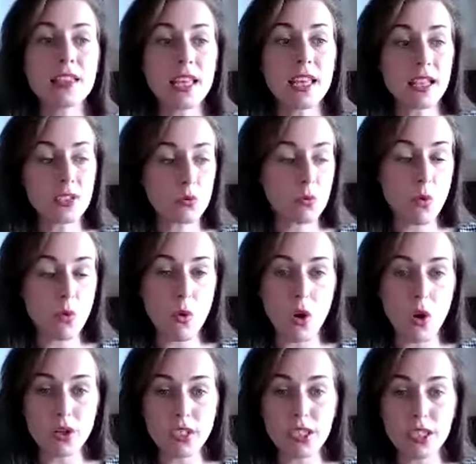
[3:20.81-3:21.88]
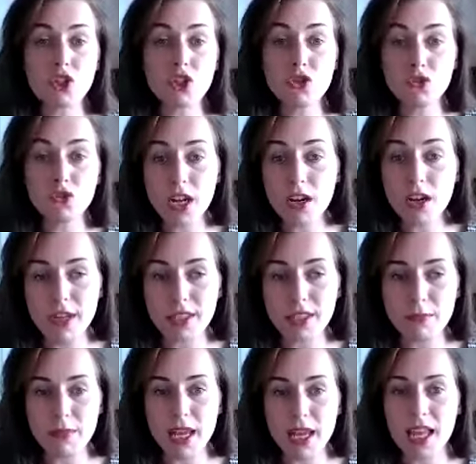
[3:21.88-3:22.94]
That's what the trigger is
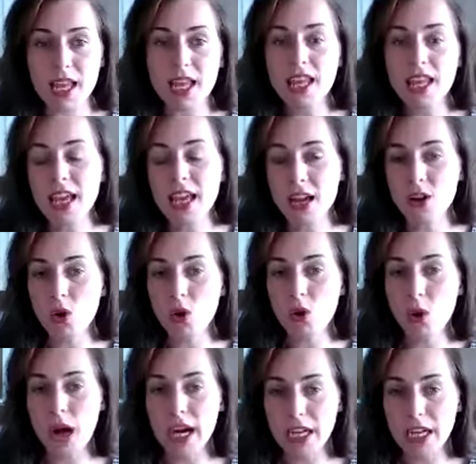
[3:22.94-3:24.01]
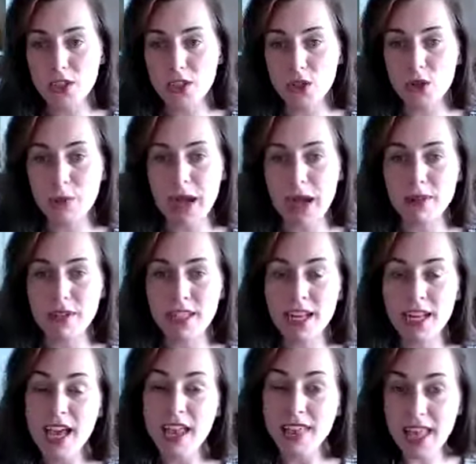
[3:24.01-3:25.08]
in me. Then I know what I can do about it.
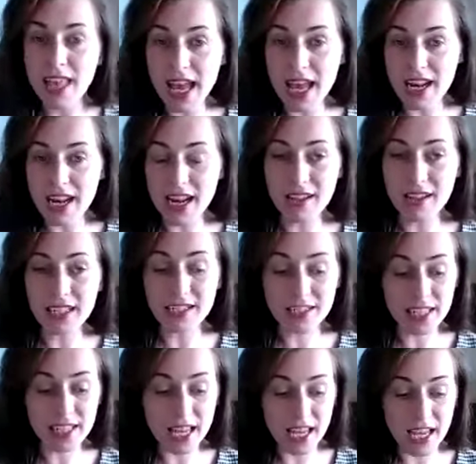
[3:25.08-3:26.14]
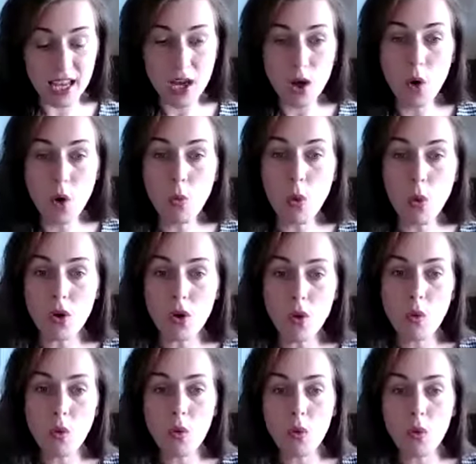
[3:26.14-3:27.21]
Then I can say what
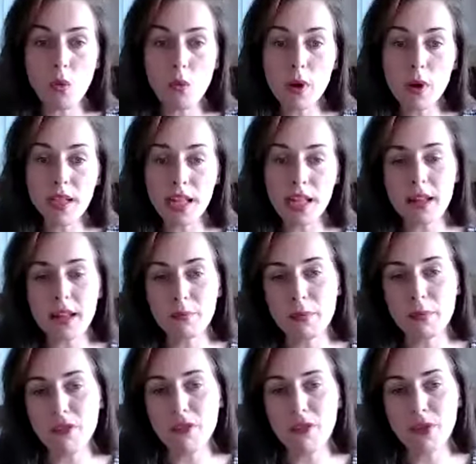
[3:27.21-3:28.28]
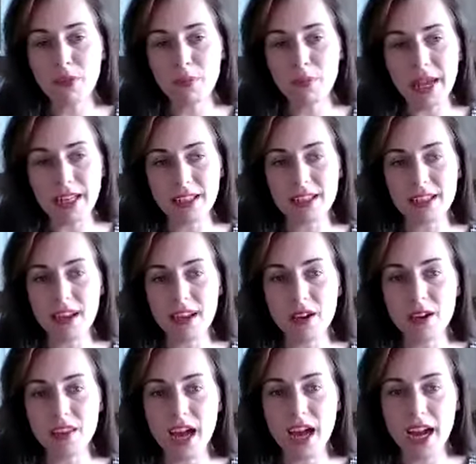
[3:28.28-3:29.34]
will help me feel better
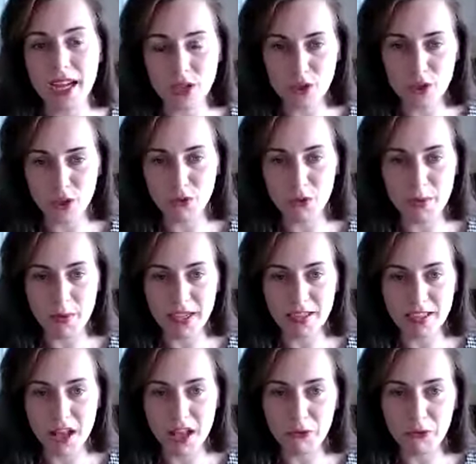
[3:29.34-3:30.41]
that I can do for myself.